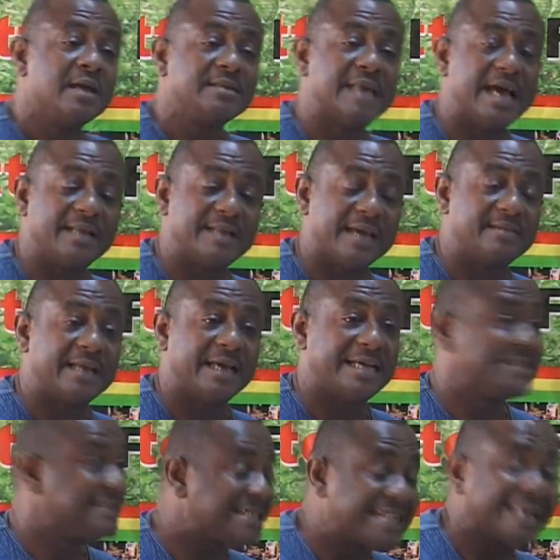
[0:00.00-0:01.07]

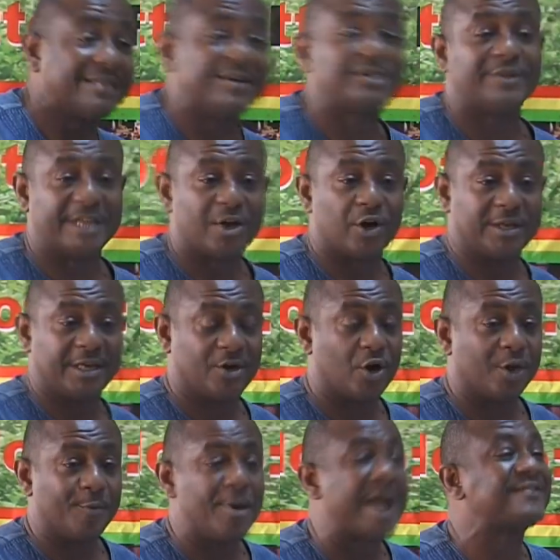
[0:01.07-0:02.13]
it's just like the rest of the
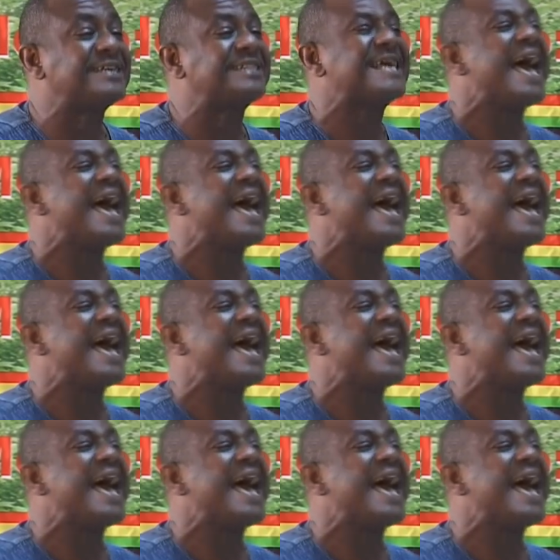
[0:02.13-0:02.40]
economy. We have such